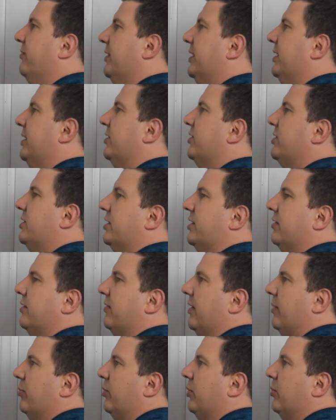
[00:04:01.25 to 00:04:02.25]
If
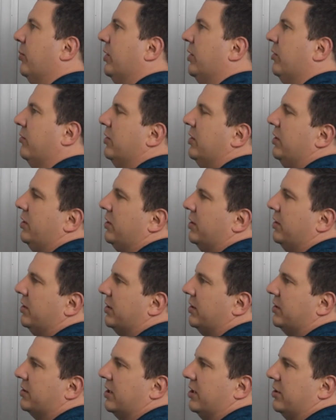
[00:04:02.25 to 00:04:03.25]
I put one over
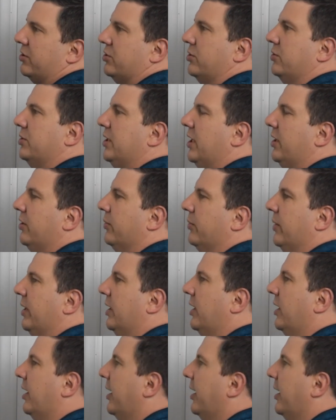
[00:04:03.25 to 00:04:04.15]
here, it's gonna shoot the other way.